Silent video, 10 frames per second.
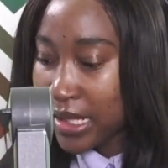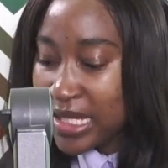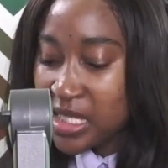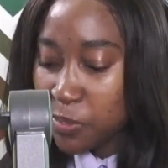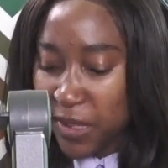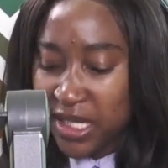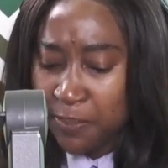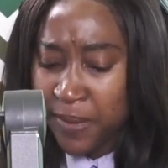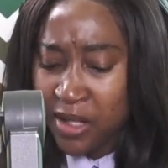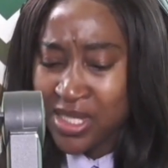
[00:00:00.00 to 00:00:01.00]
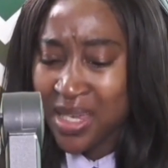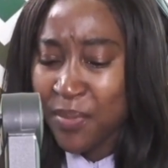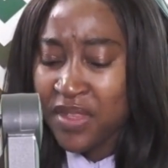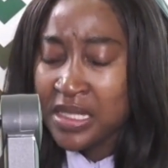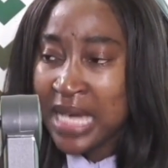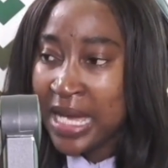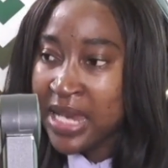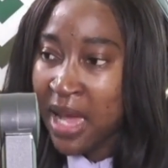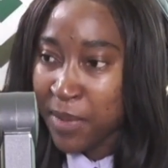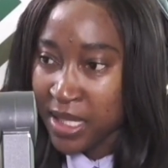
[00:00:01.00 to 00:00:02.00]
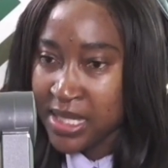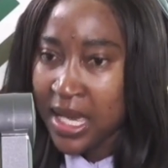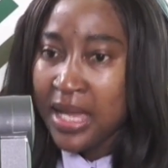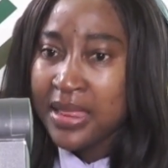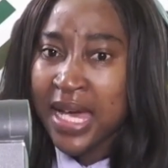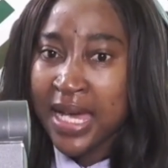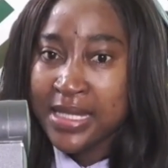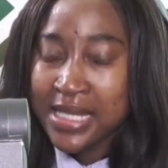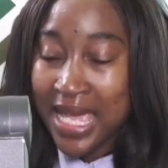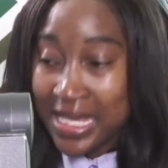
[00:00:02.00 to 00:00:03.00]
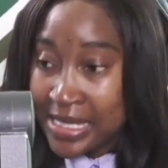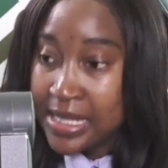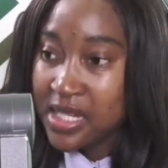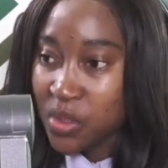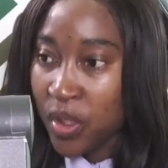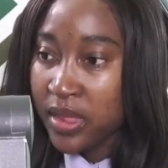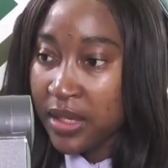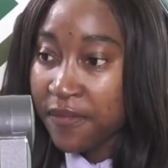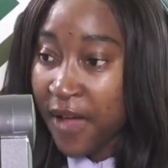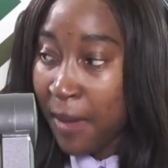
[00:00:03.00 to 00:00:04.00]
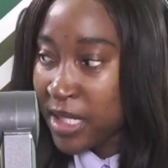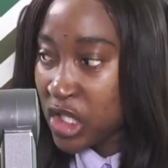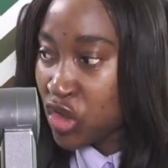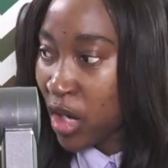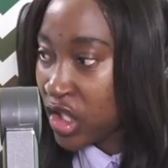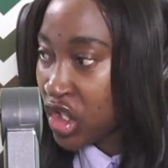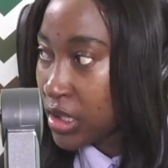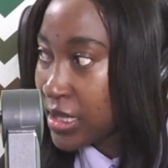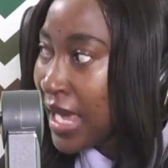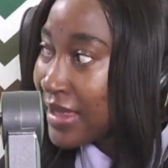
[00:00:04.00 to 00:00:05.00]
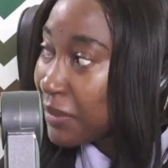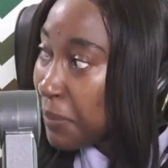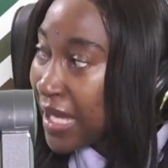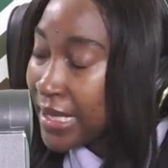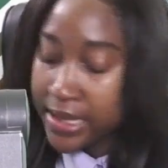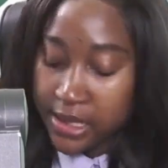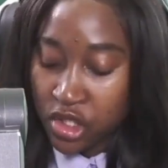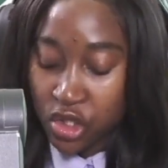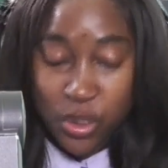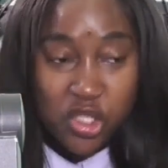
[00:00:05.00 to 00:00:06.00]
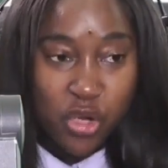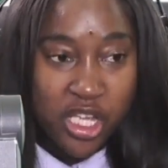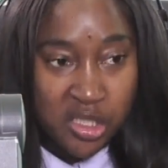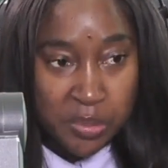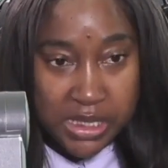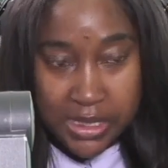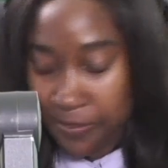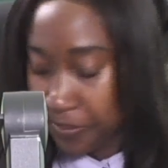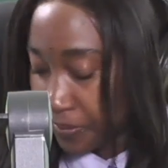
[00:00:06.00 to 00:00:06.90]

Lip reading: Let's speak about some of the dynamics that exist within family structures that may lead to estrangement.